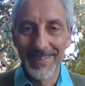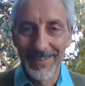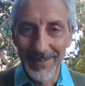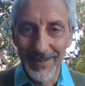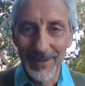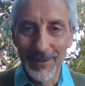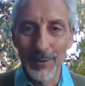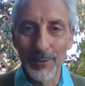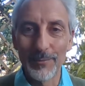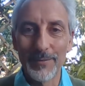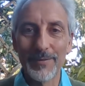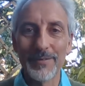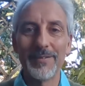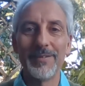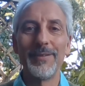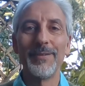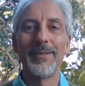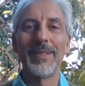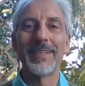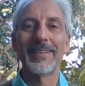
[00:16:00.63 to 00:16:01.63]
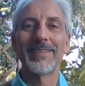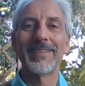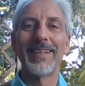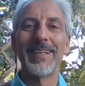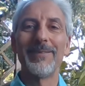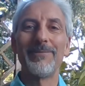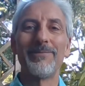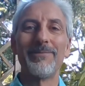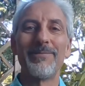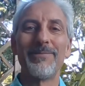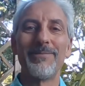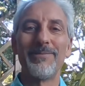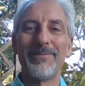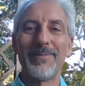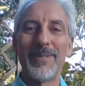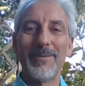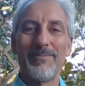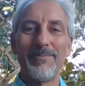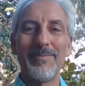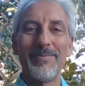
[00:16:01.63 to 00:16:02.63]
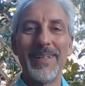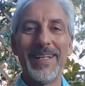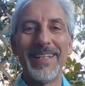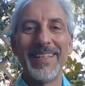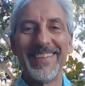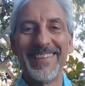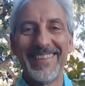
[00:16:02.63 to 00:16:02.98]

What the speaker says: and I hope to see you next time. Bye.